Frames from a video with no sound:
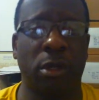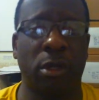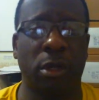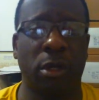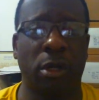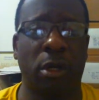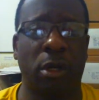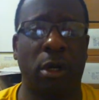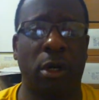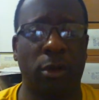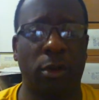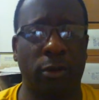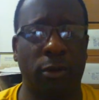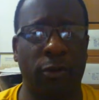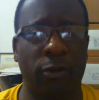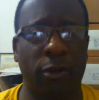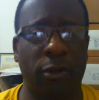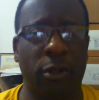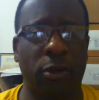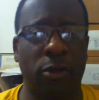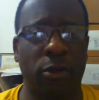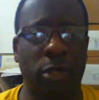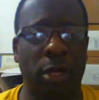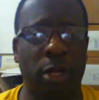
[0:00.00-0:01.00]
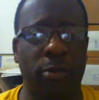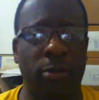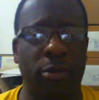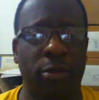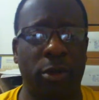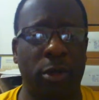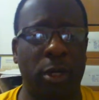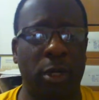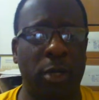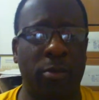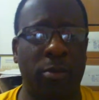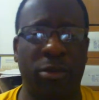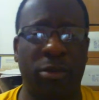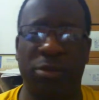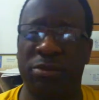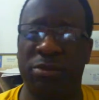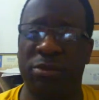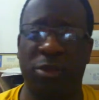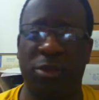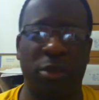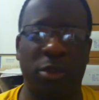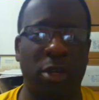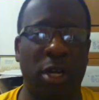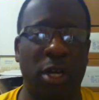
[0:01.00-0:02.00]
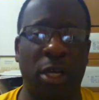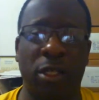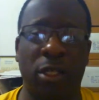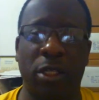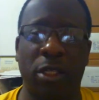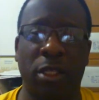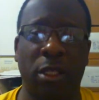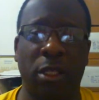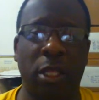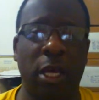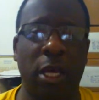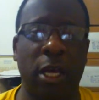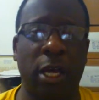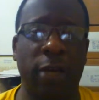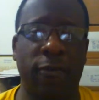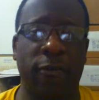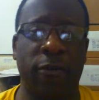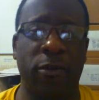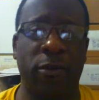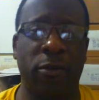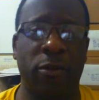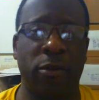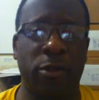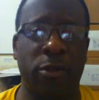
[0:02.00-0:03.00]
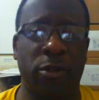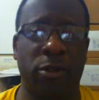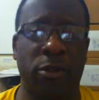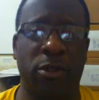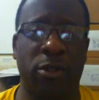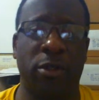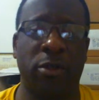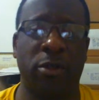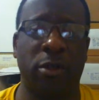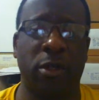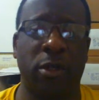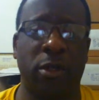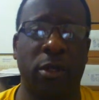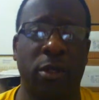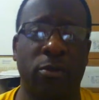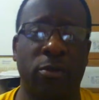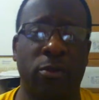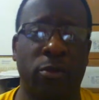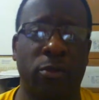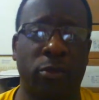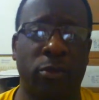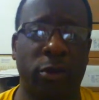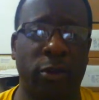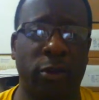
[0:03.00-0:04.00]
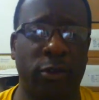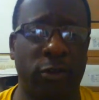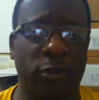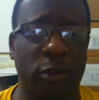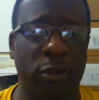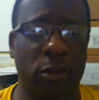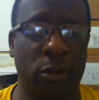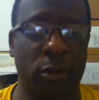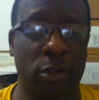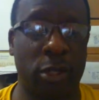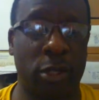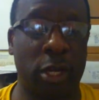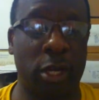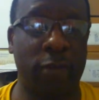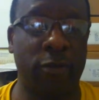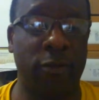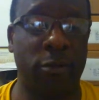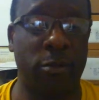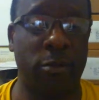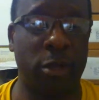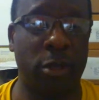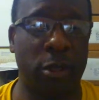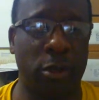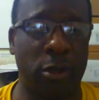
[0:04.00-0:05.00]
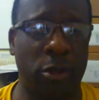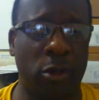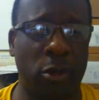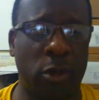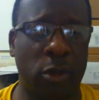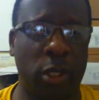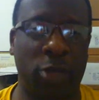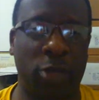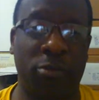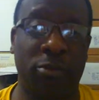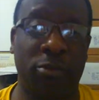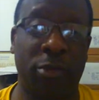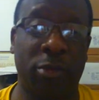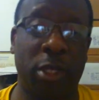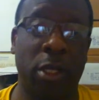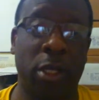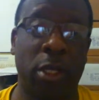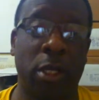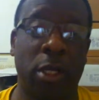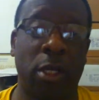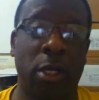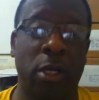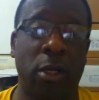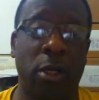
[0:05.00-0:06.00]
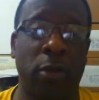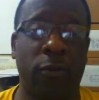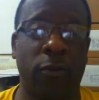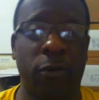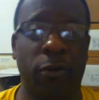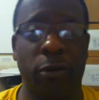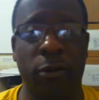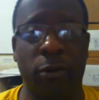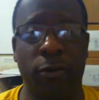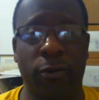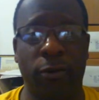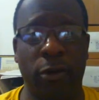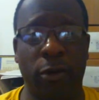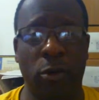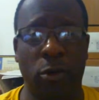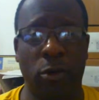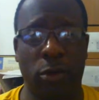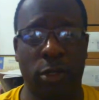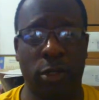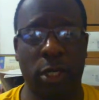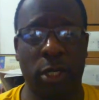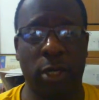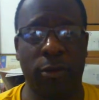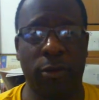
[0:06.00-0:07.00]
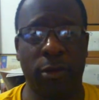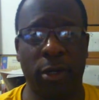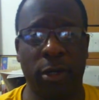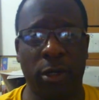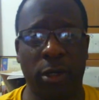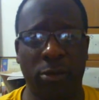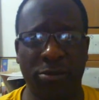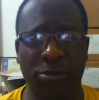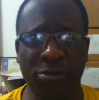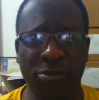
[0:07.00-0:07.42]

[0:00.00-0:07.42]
all the videos I put up, they're not live, they're just previous videos I've been doing for you viewers out there.